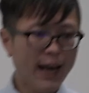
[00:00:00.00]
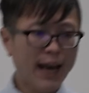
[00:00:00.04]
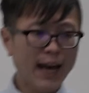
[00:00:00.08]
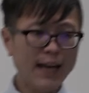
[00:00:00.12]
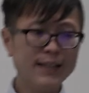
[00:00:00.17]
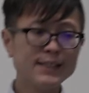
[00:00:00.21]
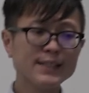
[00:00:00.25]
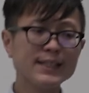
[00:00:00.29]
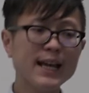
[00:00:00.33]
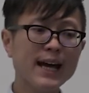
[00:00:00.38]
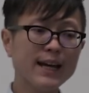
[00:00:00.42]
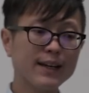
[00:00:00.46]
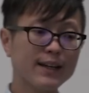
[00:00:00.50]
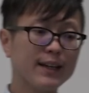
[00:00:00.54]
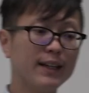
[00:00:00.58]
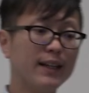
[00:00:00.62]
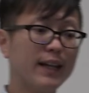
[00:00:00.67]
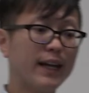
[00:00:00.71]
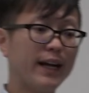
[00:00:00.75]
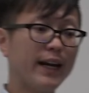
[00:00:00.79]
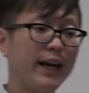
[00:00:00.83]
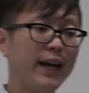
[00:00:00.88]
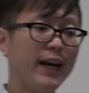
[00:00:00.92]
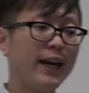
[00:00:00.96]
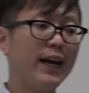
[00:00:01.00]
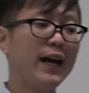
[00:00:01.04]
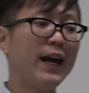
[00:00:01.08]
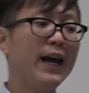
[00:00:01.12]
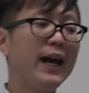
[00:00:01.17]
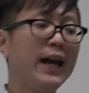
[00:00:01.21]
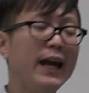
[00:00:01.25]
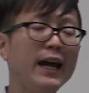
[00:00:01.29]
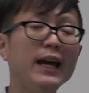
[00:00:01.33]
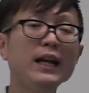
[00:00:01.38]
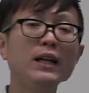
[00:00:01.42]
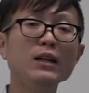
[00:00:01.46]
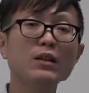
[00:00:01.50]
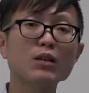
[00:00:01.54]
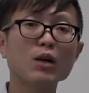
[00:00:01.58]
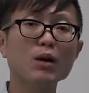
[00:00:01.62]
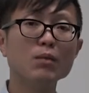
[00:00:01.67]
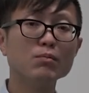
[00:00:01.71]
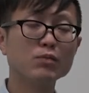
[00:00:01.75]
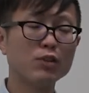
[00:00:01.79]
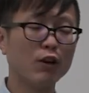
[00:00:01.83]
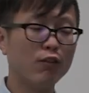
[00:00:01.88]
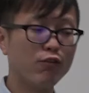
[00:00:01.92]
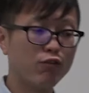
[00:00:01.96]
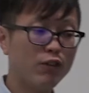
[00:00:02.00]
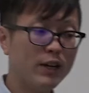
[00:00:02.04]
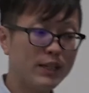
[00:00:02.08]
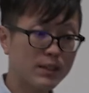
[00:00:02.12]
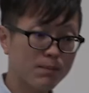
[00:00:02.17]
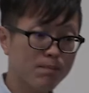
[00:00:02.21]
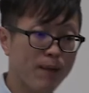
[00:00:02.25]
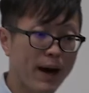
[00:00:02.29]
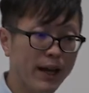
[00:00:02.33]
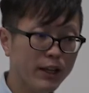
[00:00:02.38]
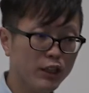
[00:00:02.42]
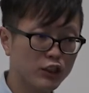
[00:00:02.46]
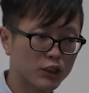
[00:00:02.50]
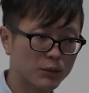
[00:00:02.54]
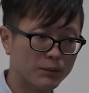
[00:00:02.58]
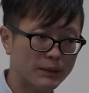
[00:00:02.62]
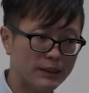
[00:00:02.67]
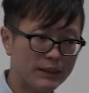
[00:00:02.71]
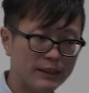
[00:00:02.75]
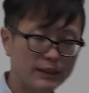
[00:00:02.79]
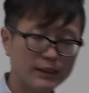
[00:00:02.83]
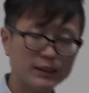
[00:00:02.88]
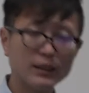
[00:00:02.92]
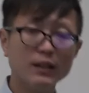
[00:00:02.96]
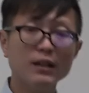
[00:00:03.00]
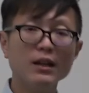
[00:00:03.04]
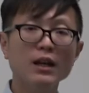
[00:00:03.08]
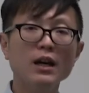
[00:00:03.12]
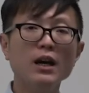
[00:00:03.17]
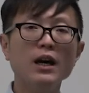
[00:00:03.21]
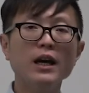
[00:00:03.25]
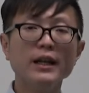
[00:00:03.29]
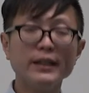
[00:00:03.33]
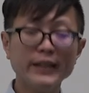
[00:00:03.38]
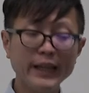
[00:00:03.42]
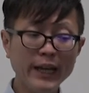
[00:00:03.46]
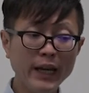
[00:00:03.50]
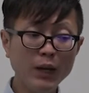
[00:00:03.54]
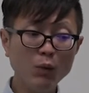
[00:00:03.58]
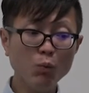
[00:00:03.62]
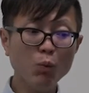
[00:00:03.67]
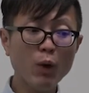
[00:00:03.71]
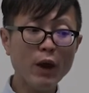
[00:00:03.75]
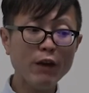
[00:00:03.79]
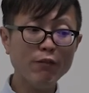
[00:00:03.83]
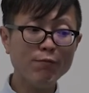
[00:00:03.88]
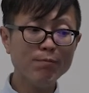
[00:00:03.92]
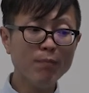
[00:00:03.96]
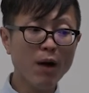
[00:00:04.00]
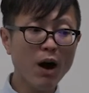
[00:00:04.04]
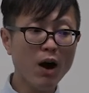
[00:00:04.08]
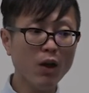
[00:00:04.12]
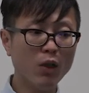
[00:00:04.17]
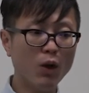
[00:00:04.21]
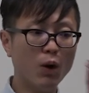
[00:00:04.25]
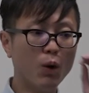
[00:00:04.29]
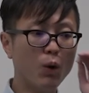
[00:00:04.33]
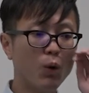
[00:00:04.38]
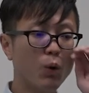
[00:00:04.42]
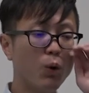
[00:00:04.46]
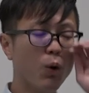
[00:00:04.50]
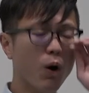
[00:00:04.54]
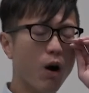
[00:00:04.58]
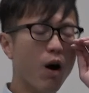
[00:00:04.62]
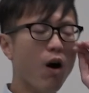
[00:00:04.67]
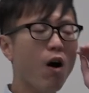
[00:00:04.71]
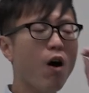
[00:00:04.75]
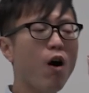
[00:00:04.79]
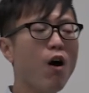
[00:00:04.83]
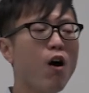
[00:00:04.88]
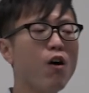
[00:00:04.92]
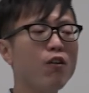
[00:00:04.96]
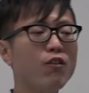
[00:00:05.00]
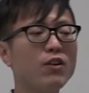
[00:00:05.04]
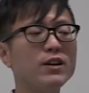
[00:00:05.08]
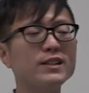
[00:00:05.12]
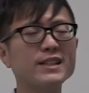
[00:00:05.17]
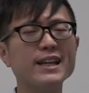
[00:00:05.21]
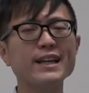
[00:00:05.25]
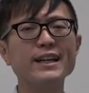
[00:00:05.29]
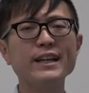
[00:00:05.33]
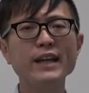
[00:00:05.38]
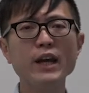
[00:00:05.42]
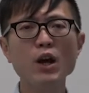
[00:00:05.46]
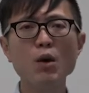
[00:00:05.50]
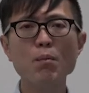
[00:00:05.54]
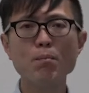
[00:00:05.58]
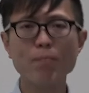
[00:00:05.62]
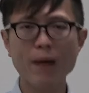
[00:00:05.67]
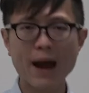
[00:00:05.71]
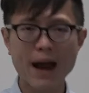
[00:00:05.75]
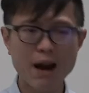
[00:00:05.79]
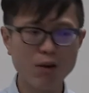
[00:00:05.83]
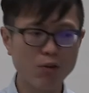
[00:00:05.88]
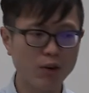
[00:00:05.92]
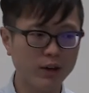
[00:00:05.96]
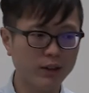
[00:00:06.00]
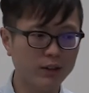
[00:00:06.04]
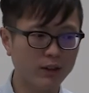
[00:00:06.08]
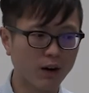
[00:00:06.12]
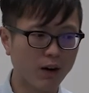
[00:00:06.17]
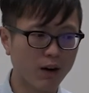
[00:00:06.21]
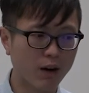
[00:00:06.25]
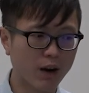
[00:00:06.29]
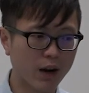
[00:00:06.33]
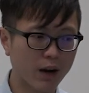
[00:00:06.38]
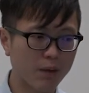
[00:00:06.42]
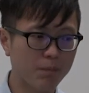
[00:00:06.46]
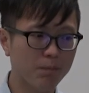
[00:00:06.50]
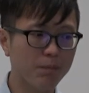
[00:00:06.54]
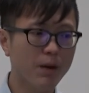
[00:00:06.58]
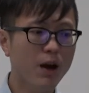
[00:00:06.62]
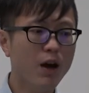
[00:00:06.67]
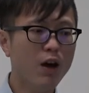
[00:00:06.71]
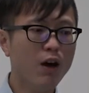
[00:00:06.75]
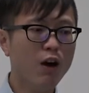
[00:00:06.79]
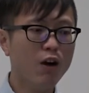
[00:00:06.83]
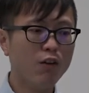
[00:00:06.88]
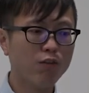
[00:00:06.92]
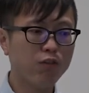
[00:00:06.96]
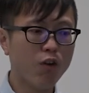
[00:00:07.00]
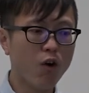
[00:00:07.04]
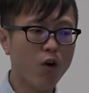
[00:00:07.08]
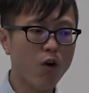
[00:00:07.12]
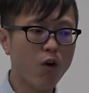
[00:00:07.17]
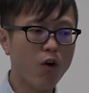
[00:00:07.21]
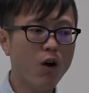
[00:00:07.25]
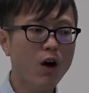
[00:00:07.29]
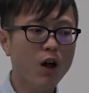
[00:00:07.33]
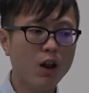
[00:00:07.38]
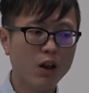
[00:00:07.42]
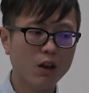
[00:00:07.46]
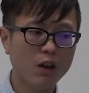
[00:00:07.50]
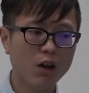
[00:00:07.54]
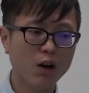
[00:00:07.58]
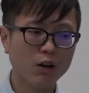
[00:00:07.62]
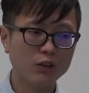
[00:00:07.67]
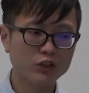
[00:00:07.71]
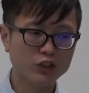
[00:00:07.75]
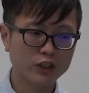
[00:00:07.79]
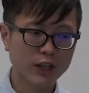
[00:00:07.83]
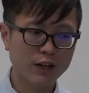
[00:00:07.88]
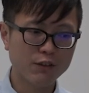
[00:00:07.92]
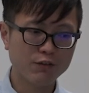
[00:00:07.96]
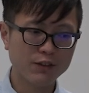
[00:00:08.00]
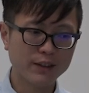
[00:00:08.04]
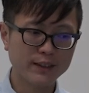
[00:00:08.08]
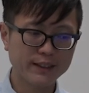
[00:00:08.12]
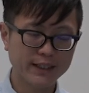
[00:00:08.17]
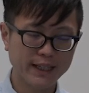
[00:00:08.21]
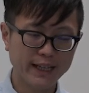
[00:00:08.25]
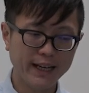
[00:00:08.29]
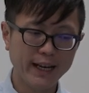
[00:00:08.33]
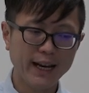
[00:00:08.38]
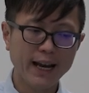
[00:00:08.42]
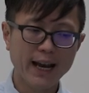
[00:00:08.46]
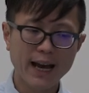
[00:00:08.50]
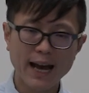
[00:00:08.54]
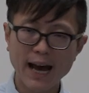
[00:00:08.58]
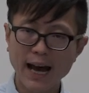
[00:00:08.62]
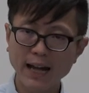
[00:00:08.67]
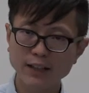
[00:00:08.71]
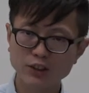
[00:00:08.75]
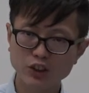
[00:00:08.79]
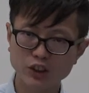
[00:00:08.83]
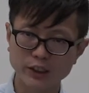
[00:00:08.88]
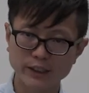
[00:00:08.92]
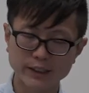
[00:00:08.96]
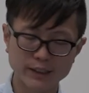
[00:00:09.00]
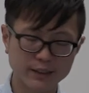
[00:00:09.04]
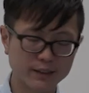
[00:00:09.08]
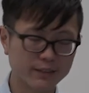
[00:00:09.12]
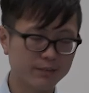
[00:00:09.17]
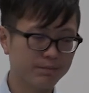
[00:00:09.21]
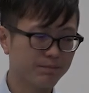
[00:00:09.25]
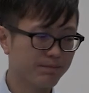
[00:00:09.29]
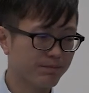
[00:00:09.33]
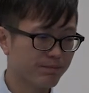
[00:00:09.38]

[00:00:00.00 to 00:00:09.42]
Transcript: And secondly, in terms of risk management, the heat wave model offers a new paradigm for longevity hedging.